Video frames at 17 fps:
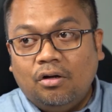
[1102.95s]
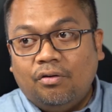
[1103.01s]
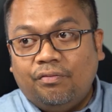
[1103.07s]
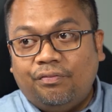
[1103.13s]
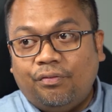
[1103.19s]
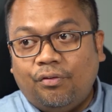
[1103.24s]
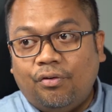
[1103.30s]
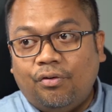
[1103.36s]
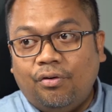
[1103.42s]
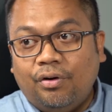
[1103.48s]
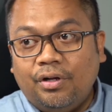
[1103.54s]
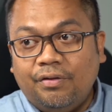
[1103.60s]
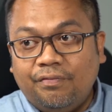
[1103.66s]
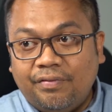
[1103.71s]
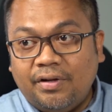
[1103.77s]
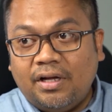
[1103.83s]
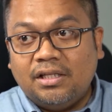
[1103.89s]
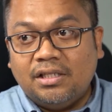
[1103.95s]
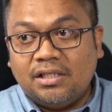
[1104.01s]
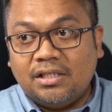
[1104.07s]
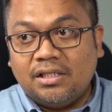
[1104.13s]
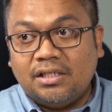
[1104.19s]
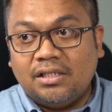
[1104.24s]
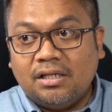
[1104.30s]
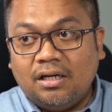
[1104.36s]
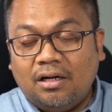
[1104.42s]
for
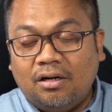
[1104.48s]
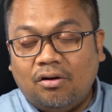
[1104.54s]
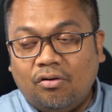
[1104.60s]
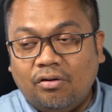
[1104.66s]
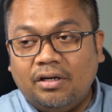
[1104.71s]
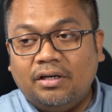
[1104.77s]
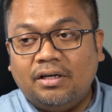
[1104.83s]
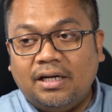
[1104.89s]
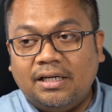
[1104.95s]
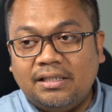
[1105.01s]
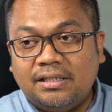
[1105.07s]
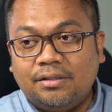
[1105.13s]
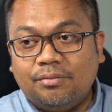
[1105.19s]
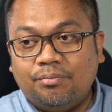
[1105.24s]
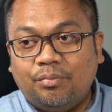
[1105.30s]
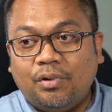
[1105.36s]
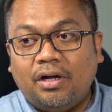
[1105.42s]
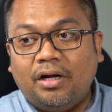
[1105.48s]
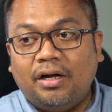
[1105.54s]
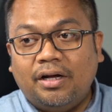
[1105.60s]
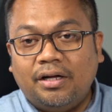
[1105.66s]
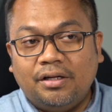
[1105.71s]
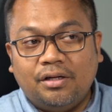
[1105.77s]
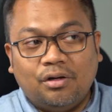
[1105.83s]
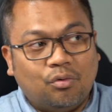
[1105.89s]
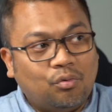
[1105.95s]
events organized
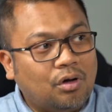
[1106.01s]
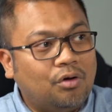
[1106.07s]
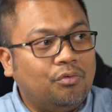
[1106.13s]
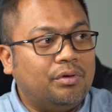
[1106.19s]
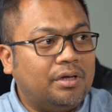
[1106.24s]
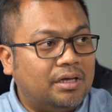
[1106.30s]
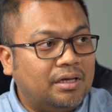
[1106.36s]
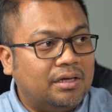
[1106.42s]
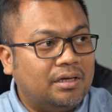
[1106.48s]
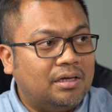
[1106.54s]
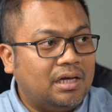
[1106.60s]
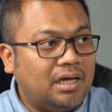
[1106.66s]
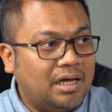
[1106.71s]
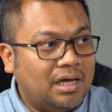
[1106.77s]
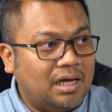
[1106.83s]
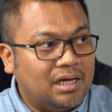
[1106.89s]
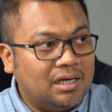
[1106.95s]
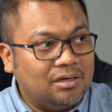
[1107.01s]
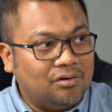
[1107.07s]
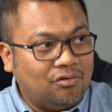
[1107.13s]
by Huawei and